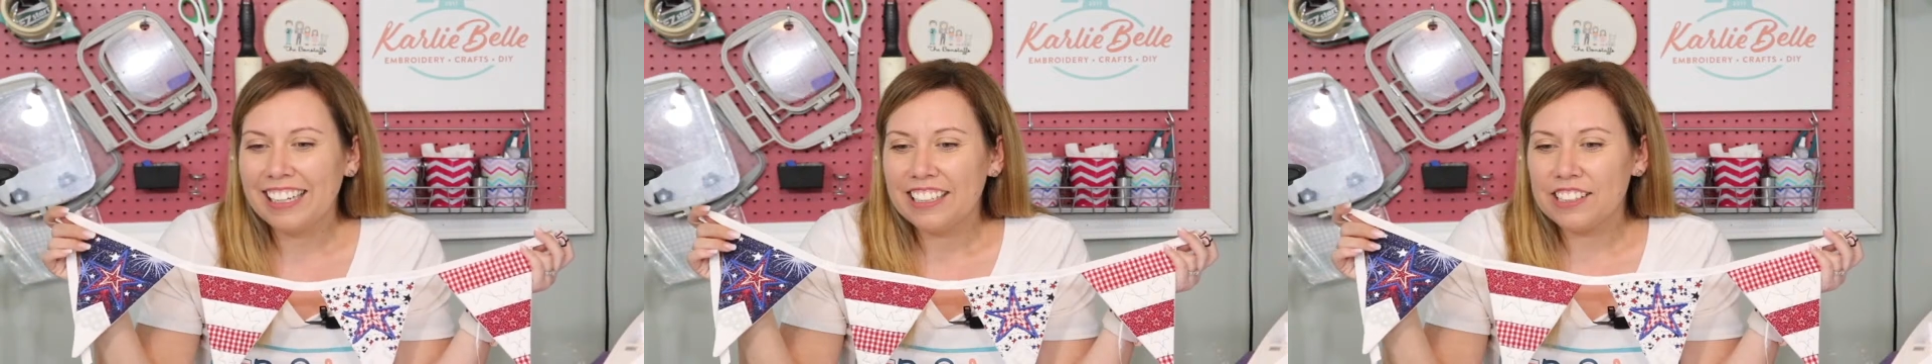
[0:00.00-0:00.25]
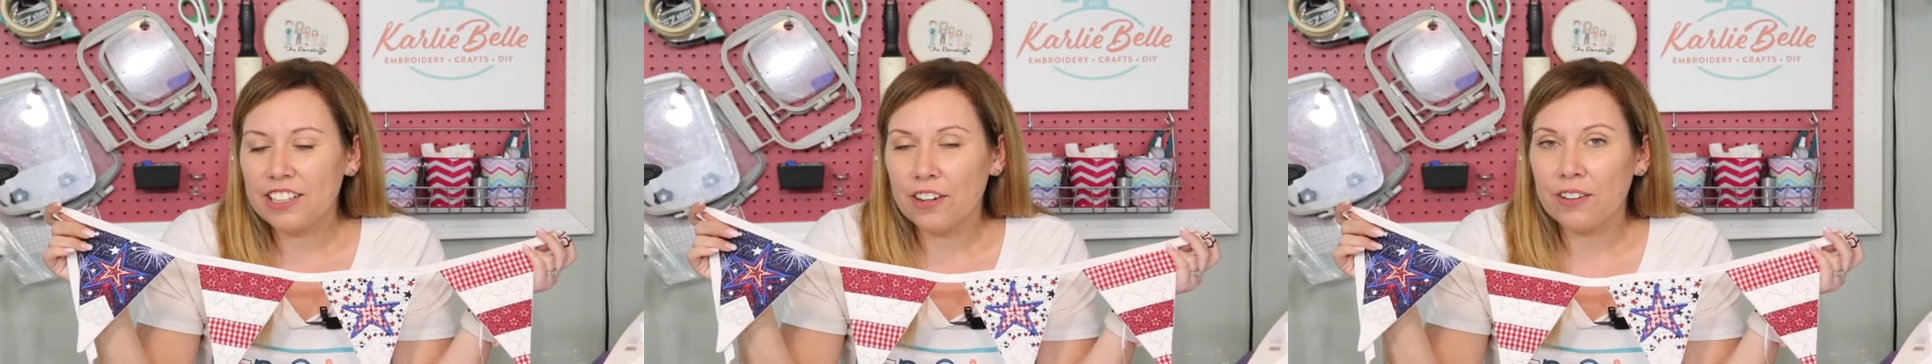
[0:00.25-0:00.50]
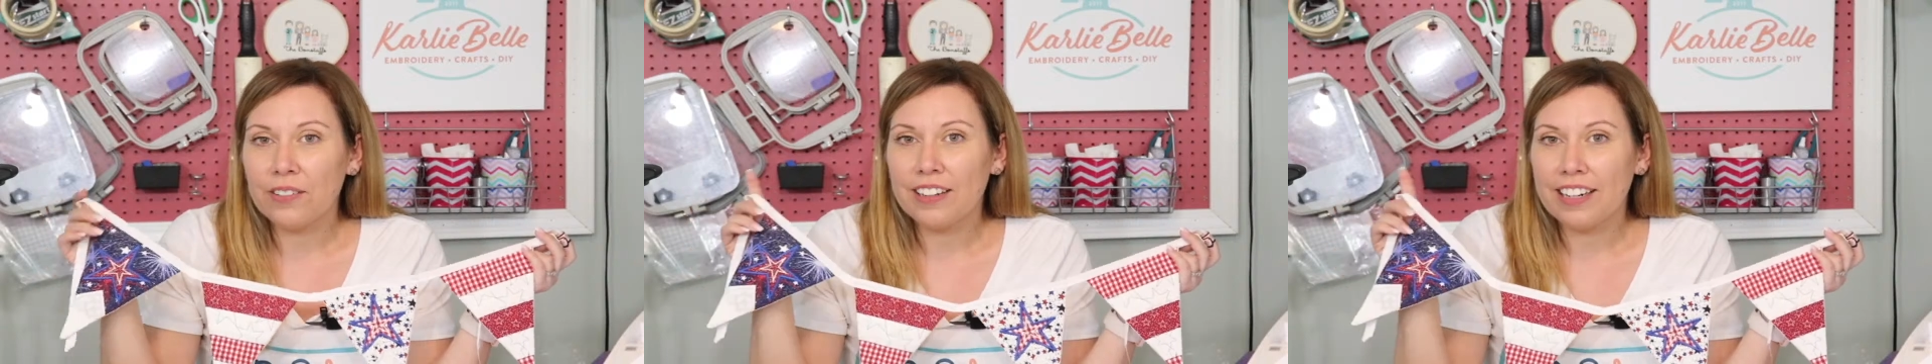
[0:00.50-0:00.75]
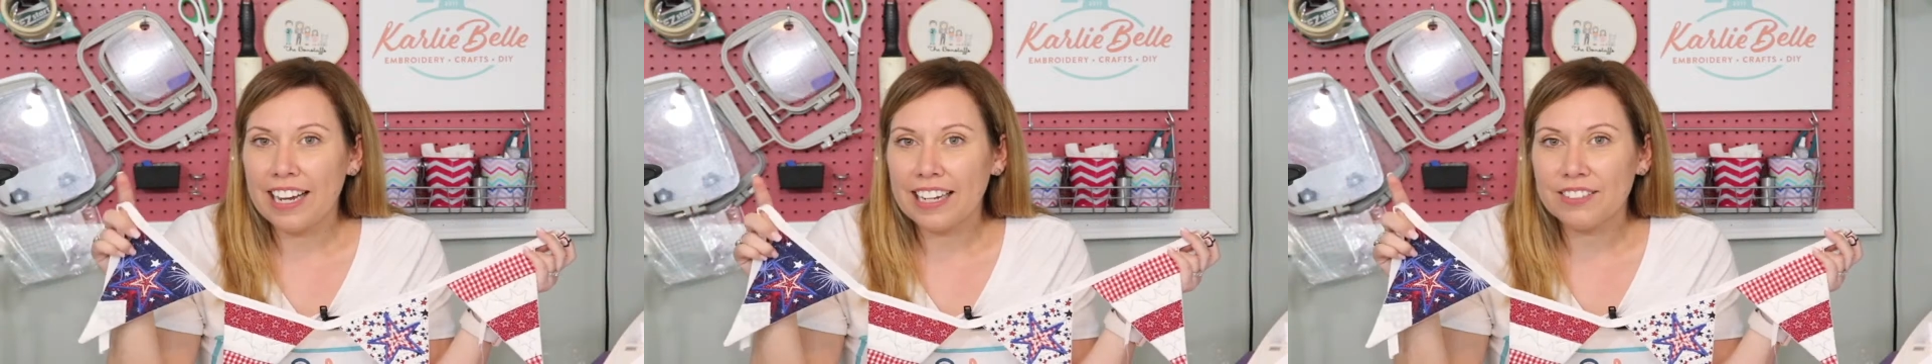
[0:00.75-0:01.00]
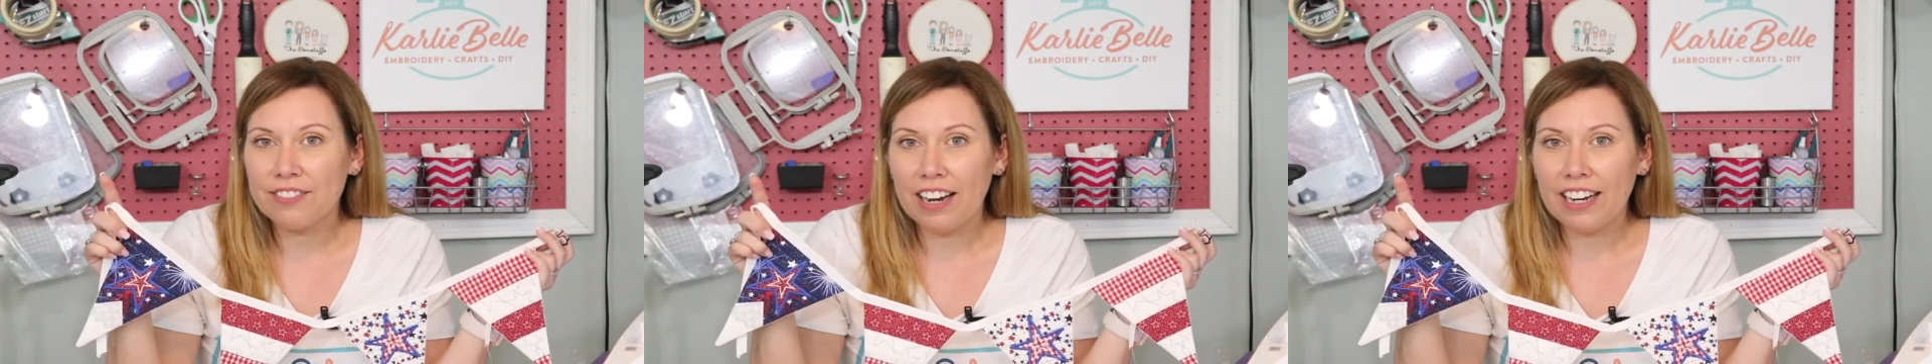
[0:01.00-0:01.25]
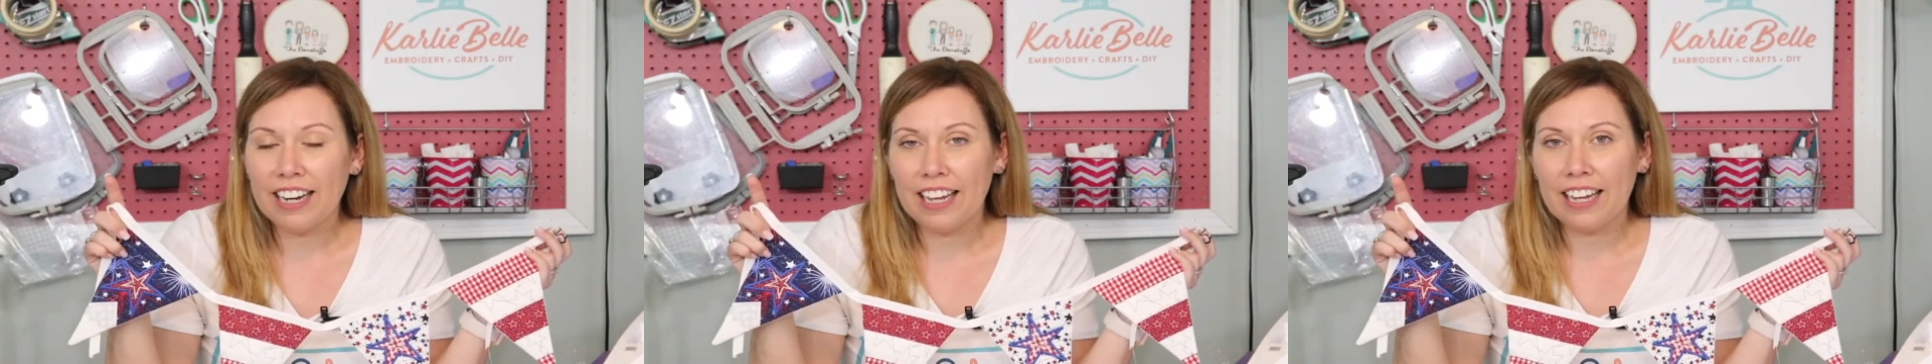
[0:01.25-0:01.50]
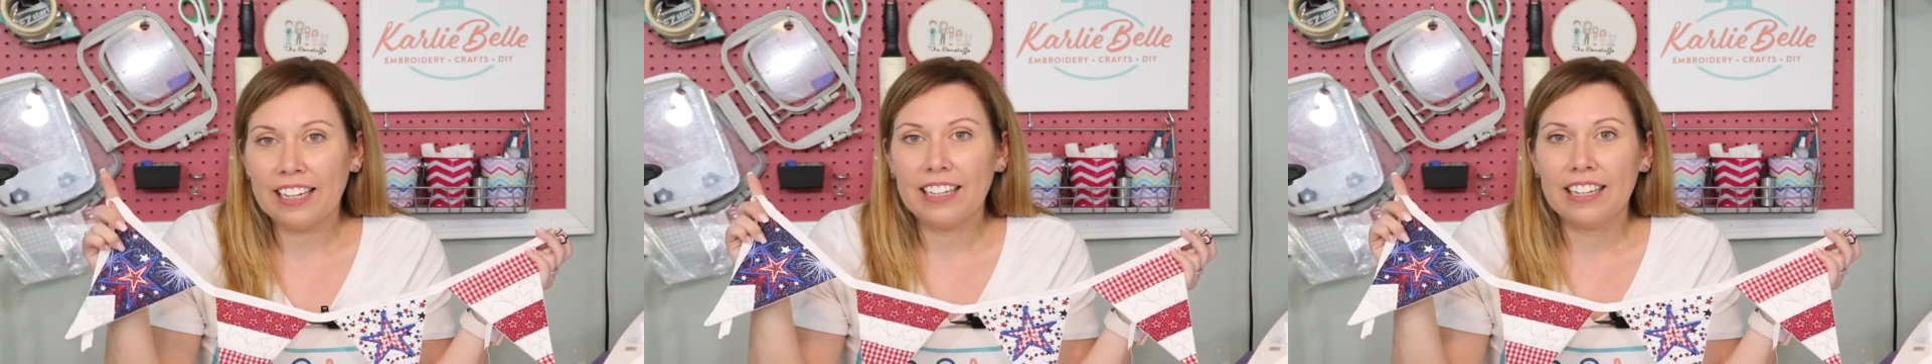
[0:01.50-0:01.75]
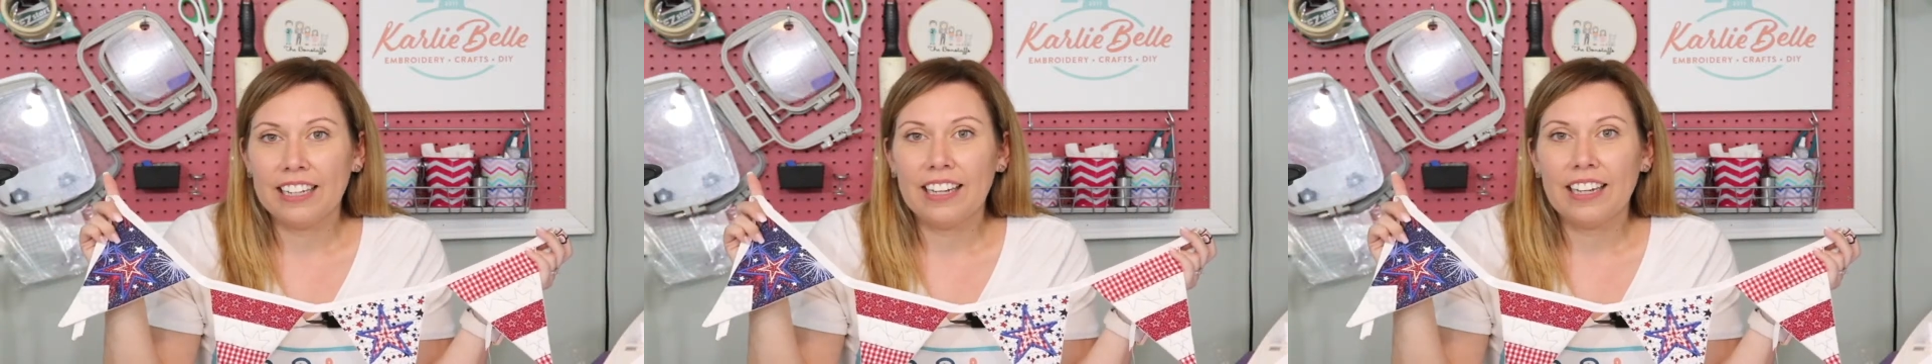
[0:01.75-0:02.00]
So next Friday
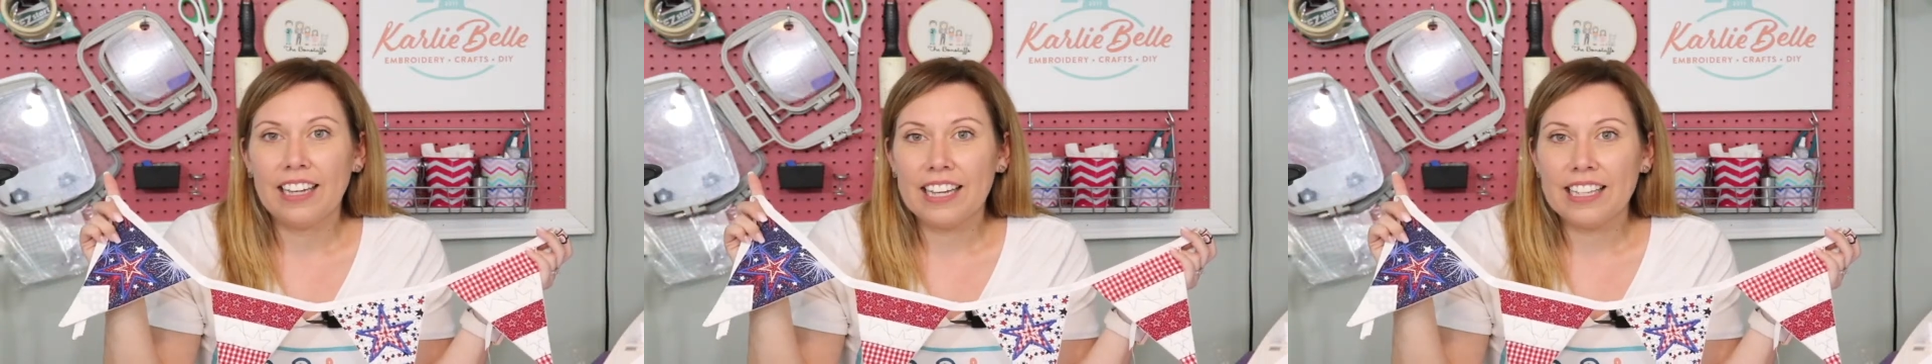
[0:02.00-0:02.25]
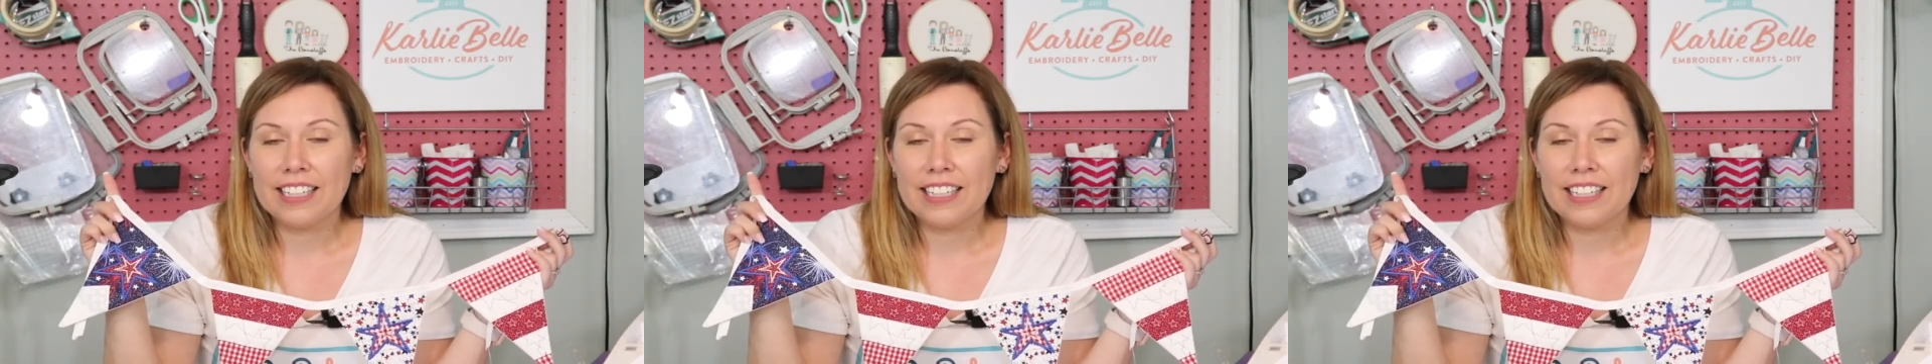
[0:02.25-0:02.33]
is